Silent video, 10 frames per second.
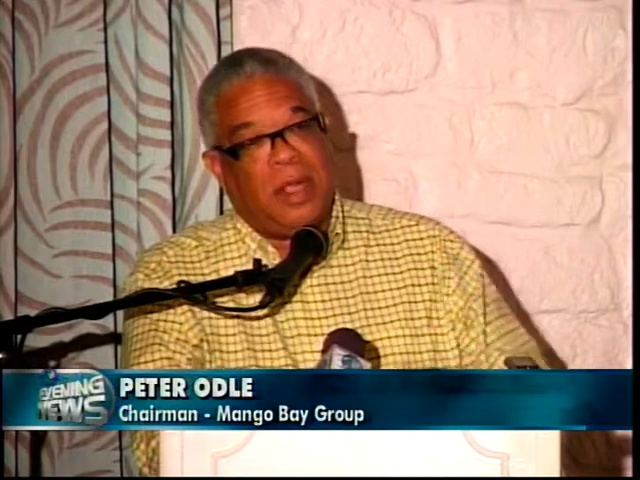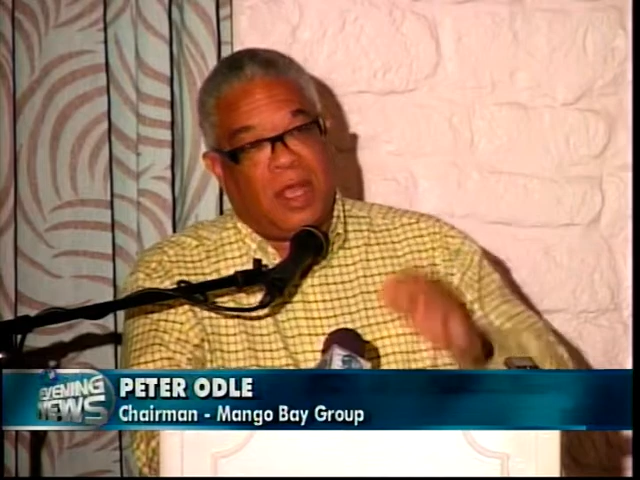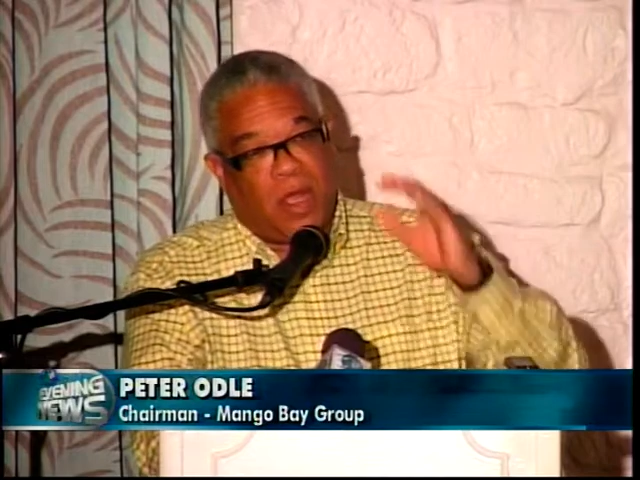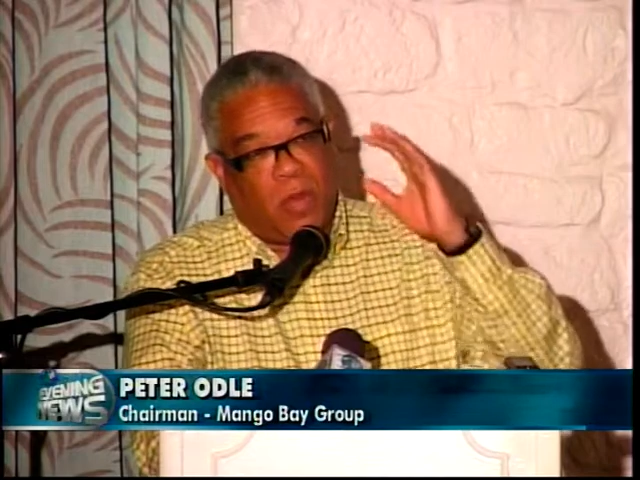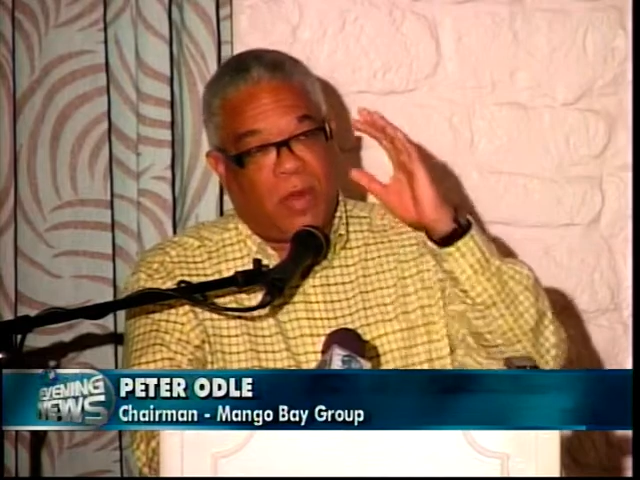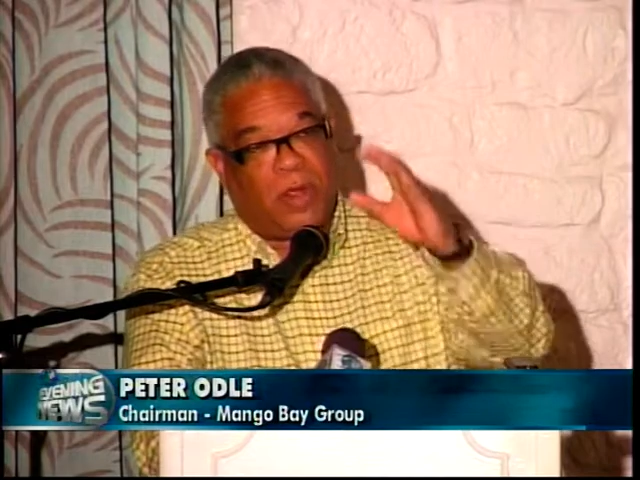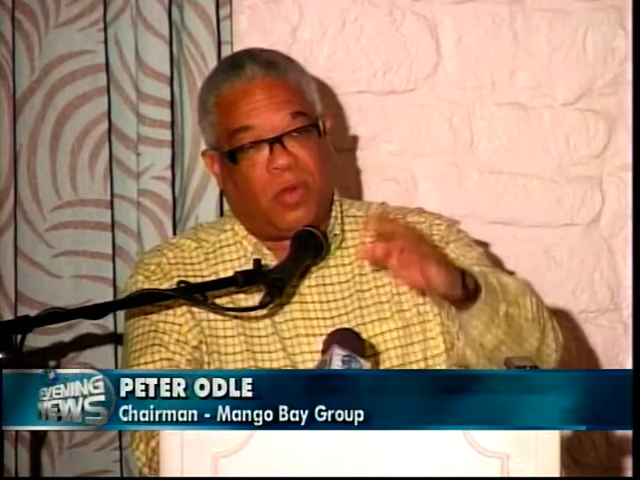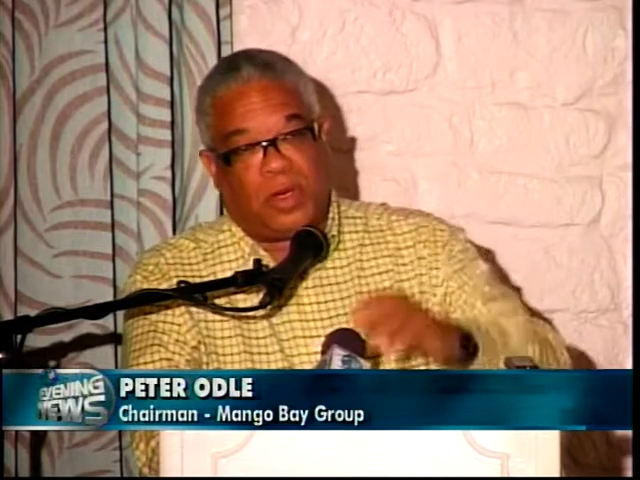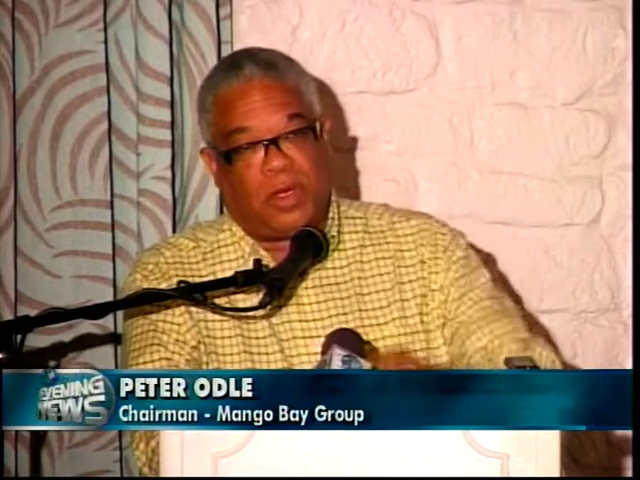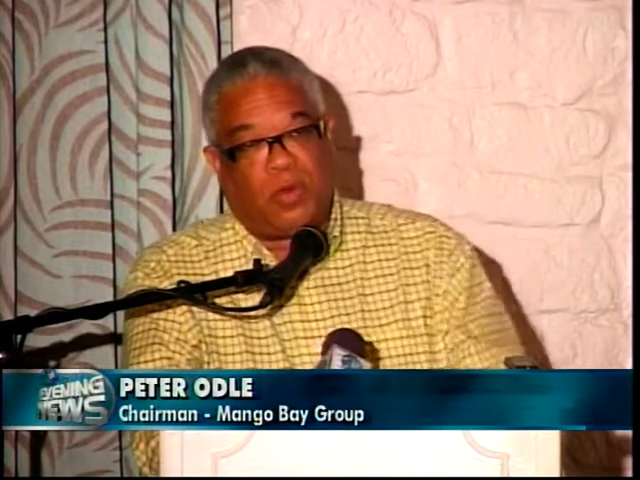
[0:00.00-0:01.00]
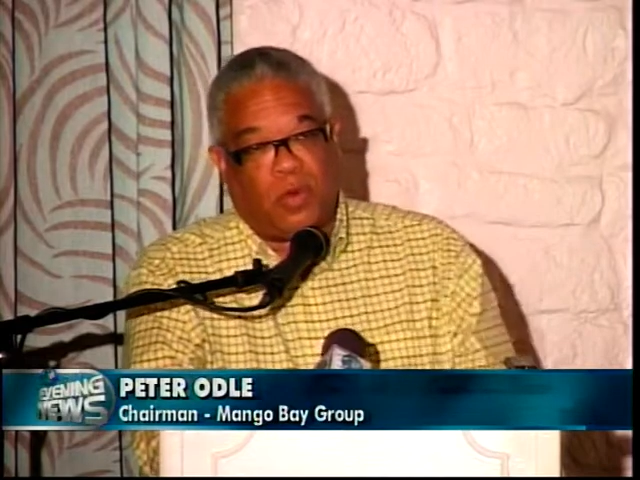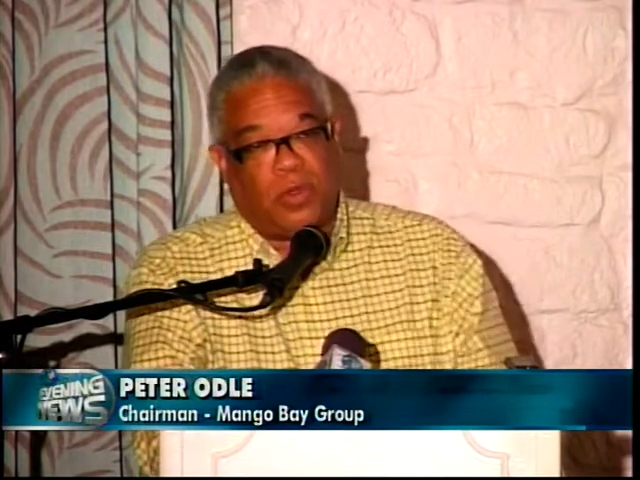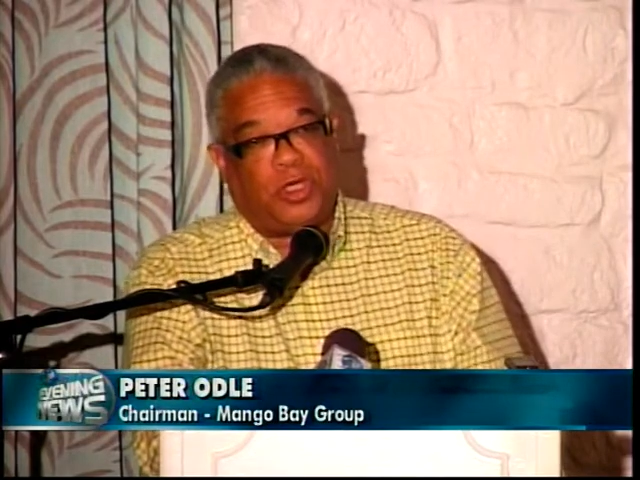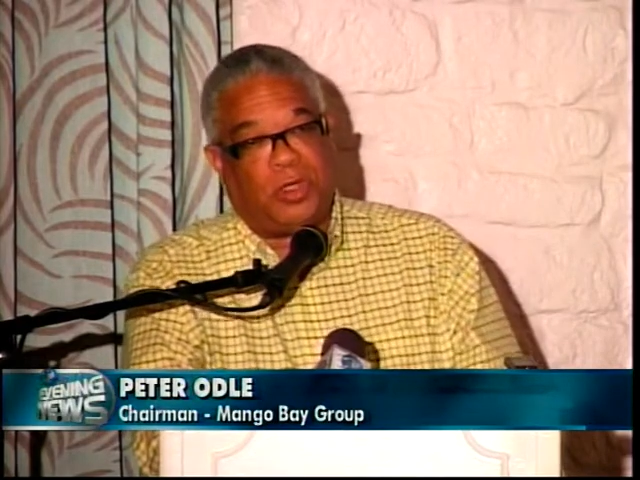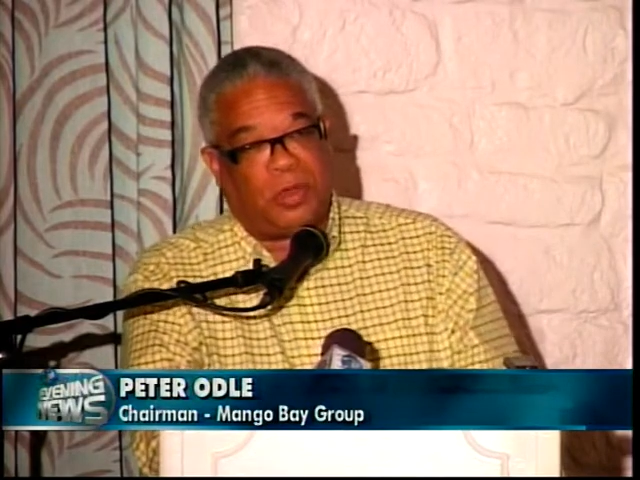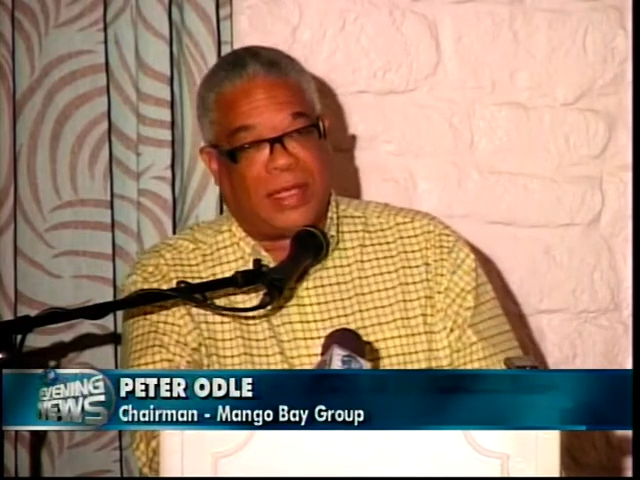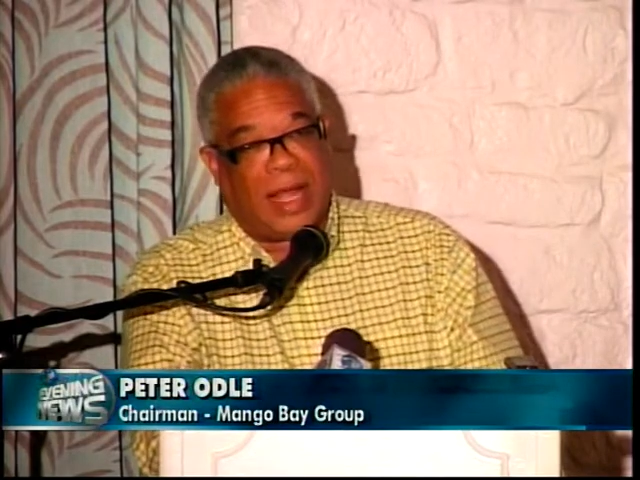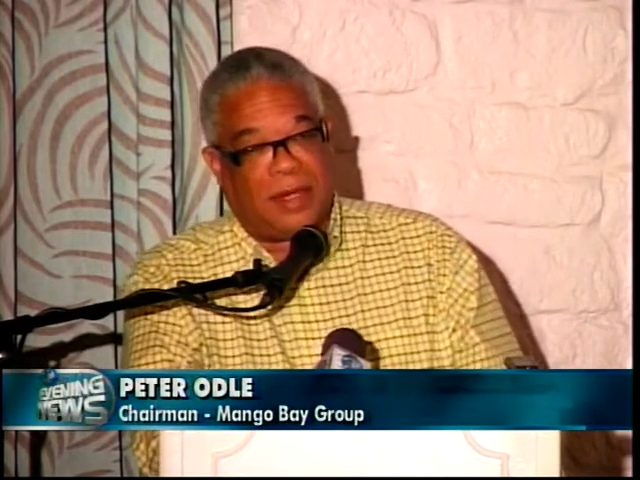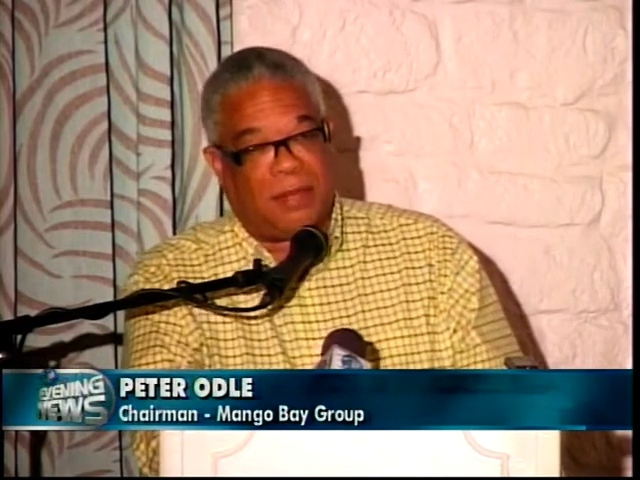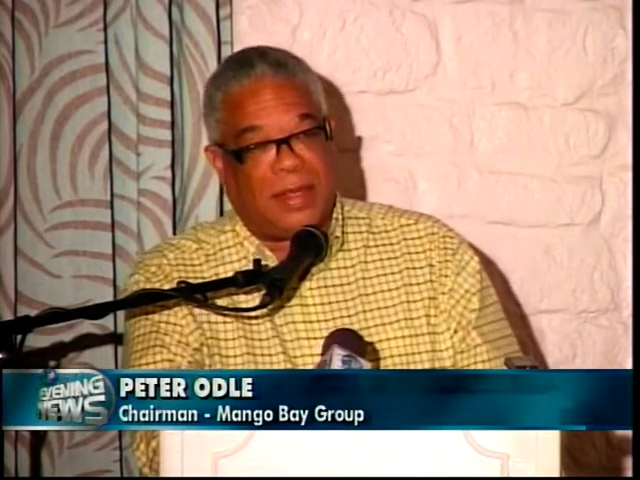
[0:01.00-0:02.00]
And when we are going to go to
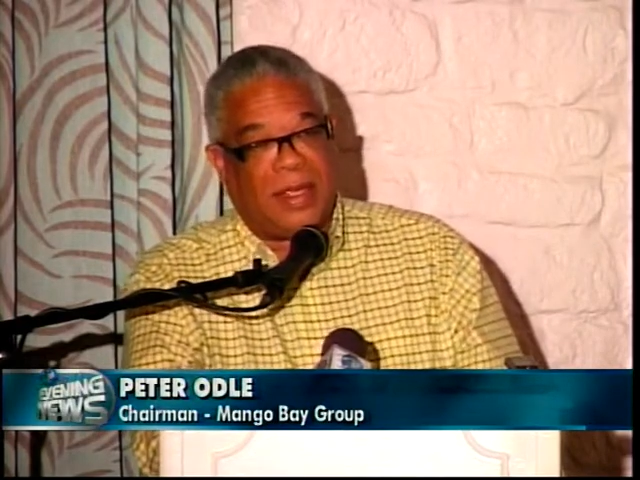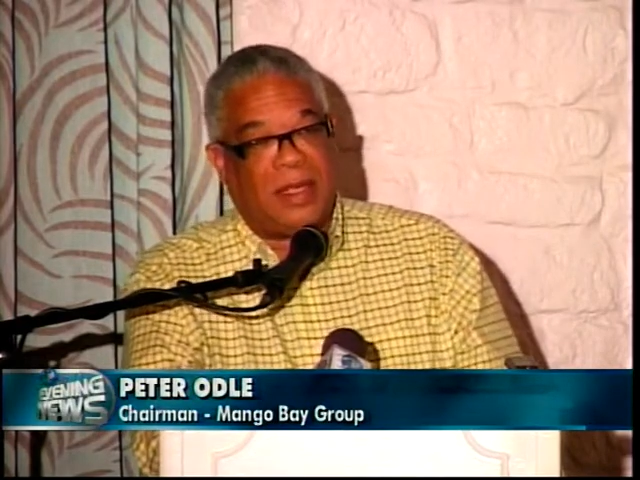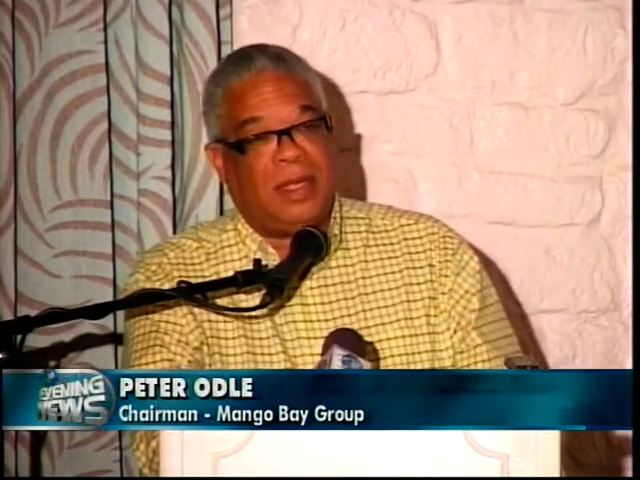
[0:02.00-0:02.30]
Sandy Bay